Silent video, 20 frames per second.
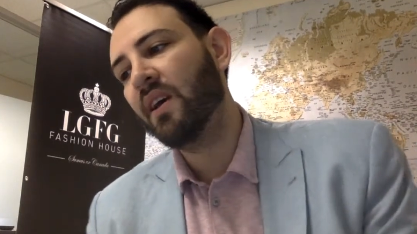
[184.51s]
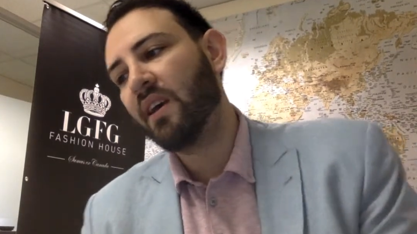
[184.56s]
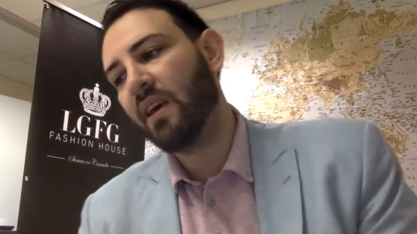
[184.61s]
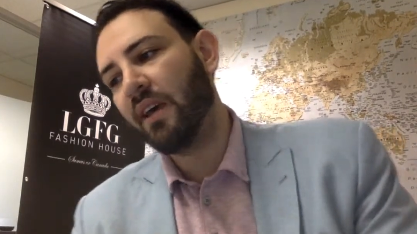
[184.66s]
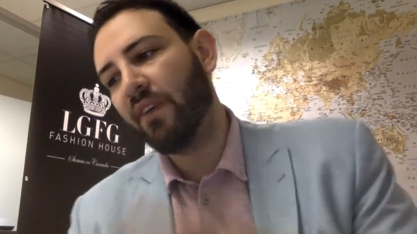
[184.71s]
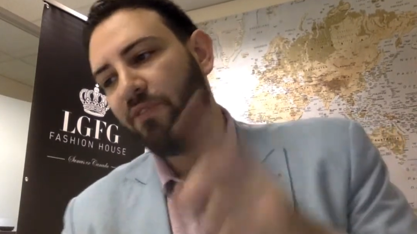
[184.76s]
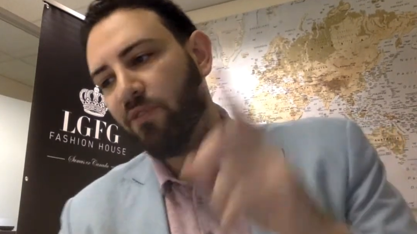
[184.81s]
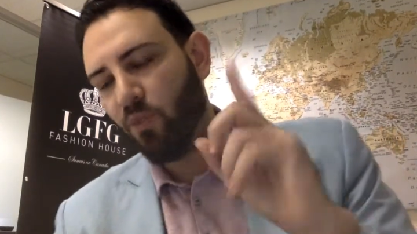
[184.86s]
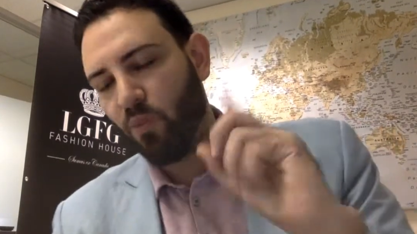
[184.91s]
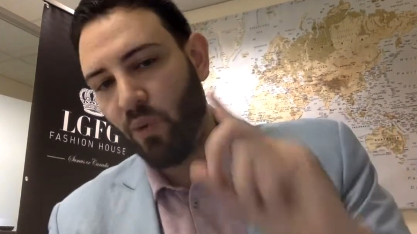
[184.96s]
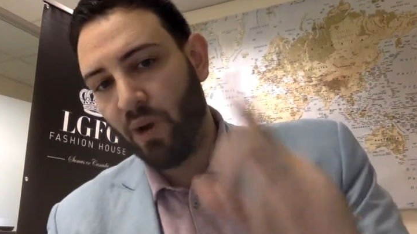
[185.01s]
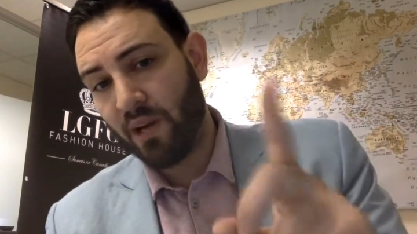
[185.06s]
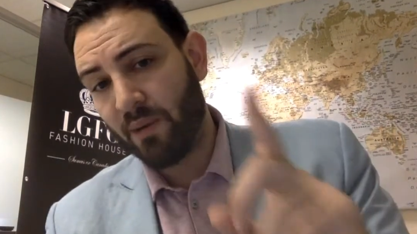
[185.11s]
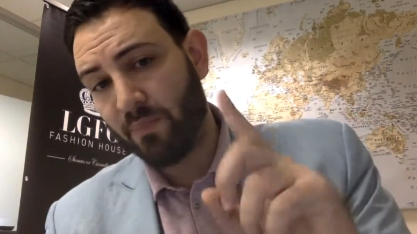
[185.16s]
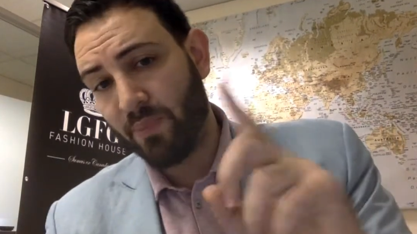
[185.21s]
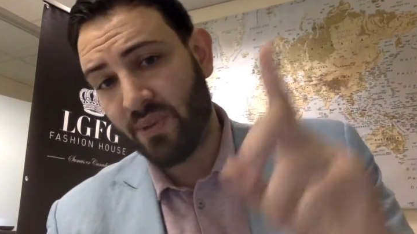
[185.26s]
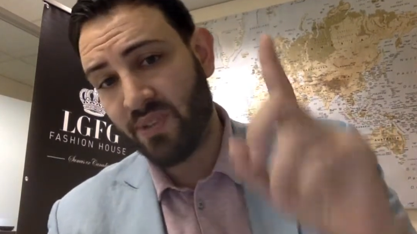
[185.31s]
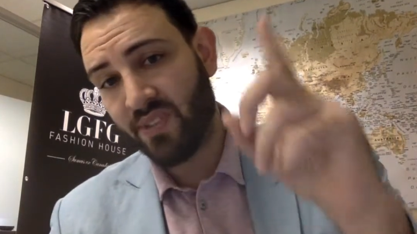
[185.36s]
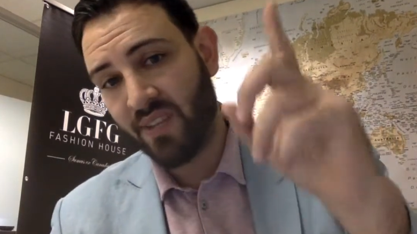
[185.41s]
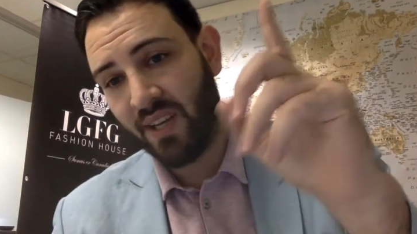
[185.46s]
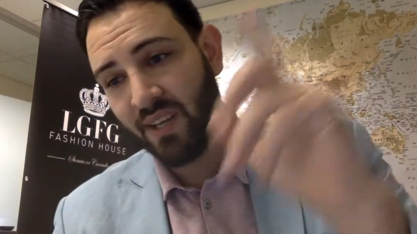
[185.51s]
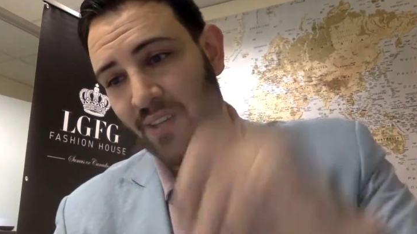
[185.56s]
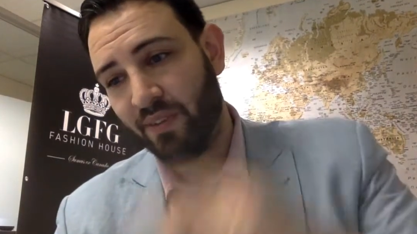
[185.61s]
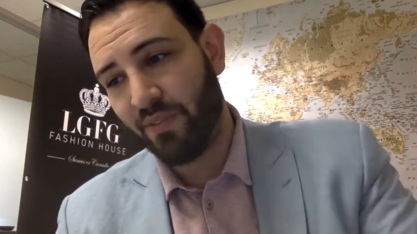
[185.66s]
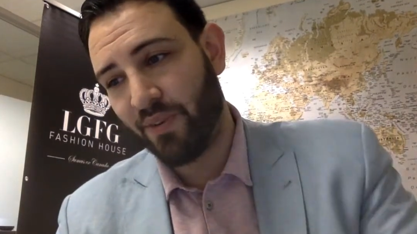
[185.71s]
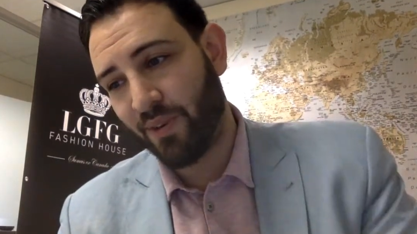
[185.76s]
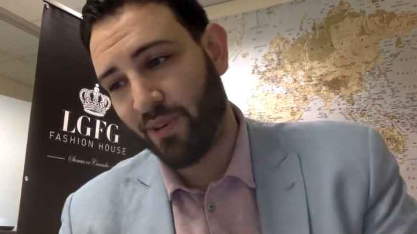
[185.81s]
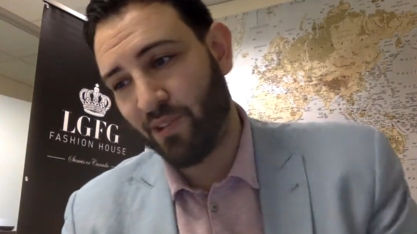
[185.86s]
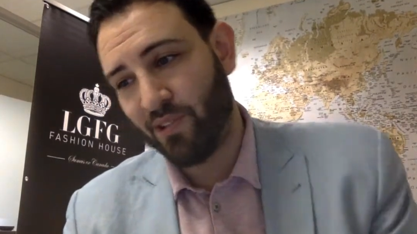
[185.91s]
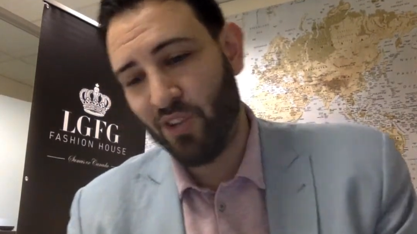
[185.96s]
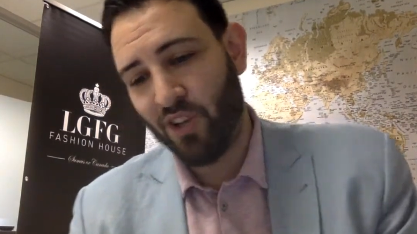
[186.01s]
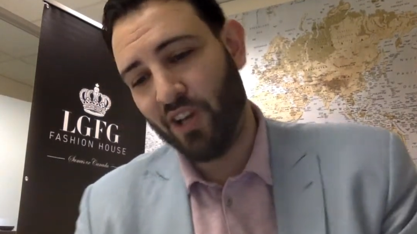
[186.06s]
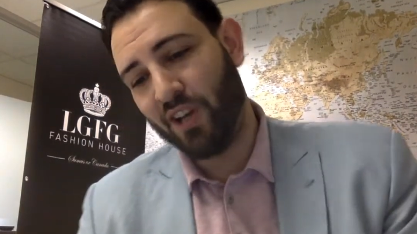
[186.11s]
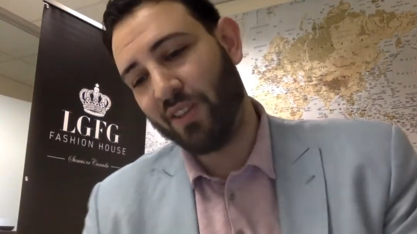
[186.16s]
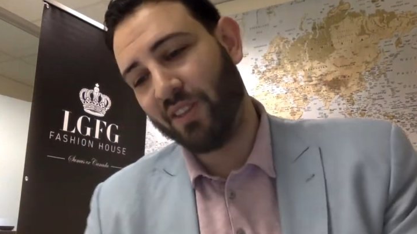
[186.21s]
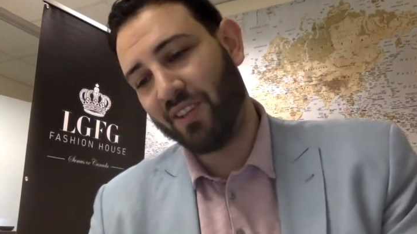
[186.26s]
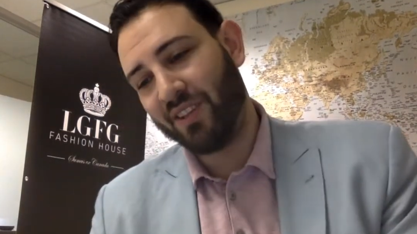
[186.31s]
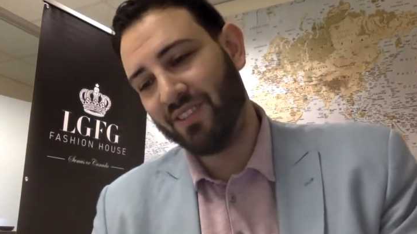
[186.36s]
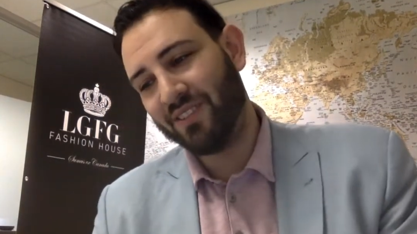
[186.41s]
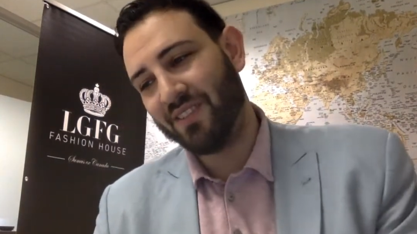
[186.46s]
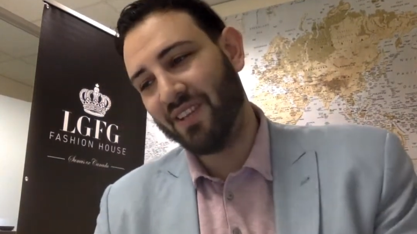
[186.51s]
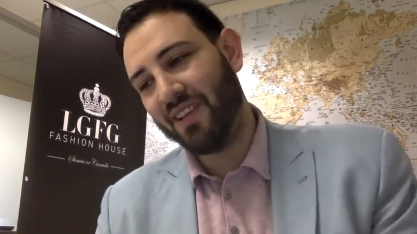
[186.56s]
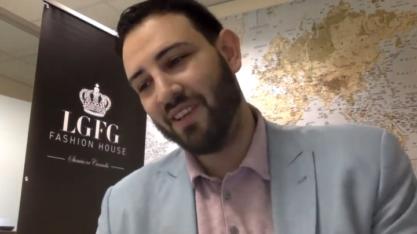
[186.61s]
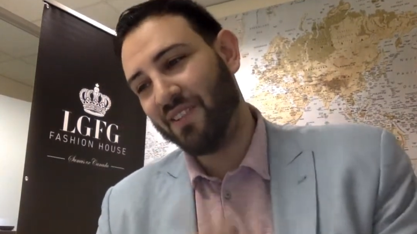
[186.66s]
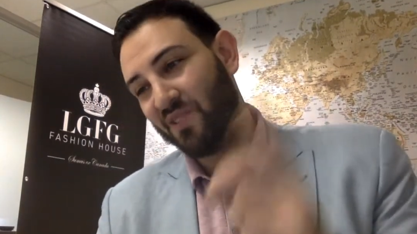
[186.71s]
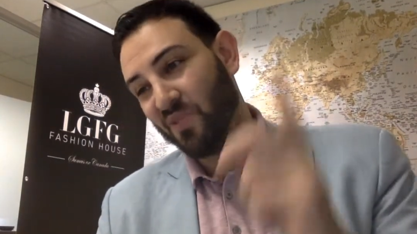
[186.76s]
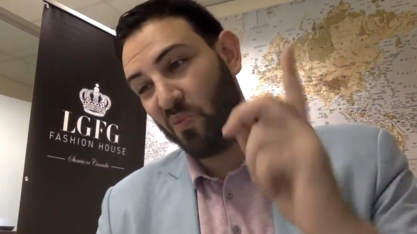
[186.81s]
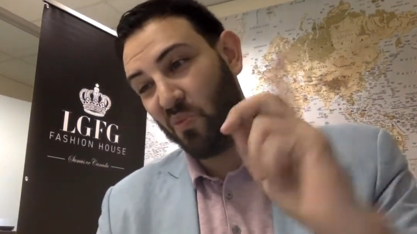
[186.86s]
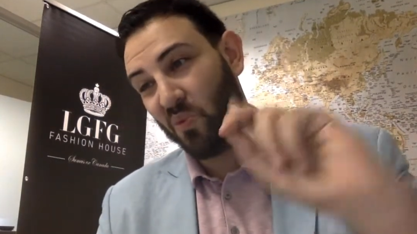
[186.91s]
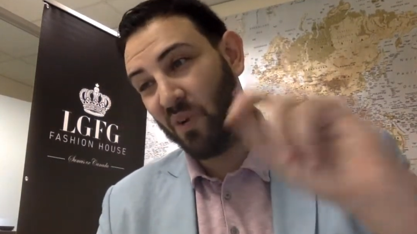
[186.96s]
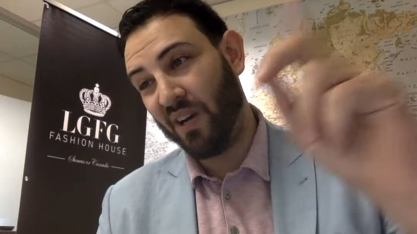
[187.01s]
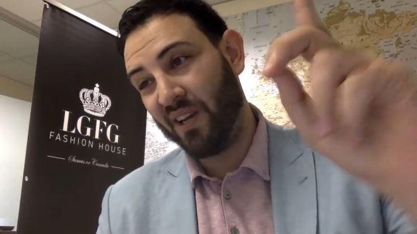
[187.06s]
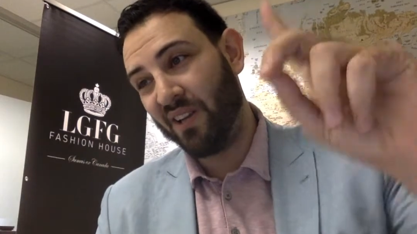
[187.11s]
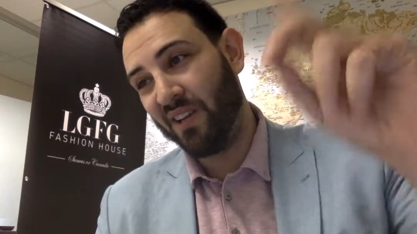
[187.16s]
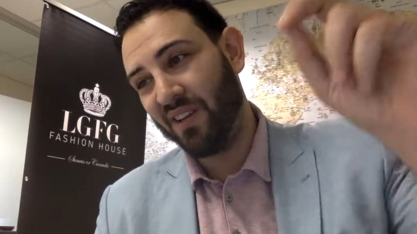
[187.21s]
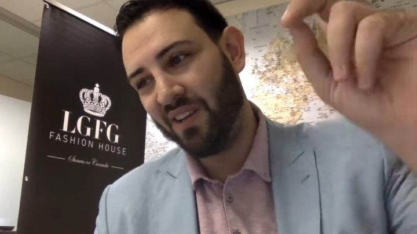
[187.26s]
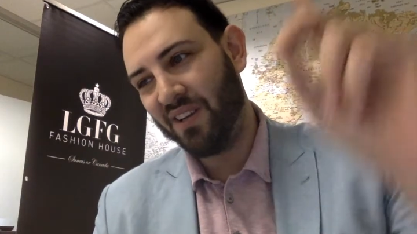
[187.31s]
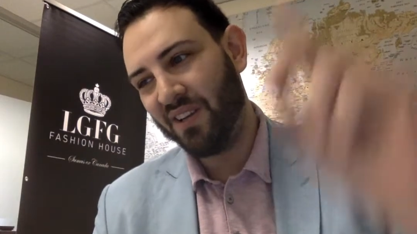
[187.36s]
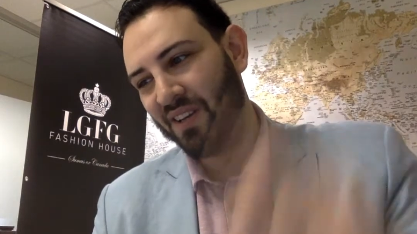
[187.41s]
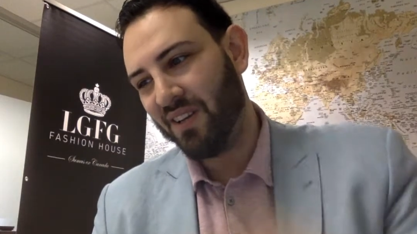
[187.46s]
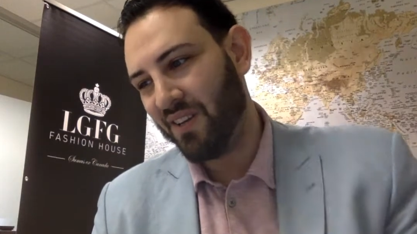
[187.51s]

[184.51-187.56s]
If 1% of your cloth contains one